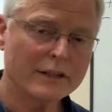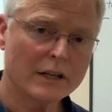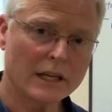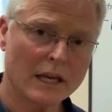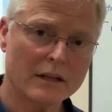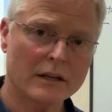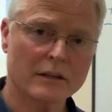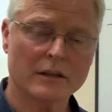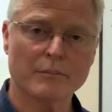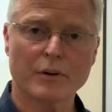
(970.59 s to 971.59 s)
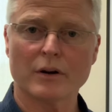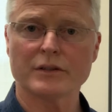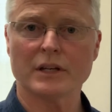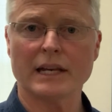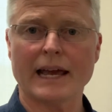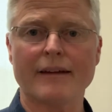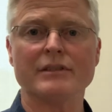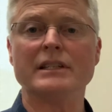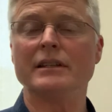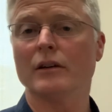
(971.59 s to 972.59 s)
to get the person to have
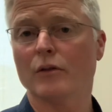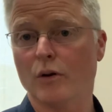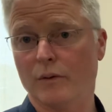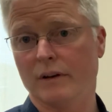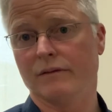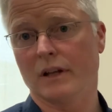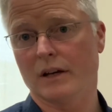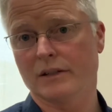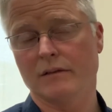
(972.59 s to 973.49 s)
zero reflux.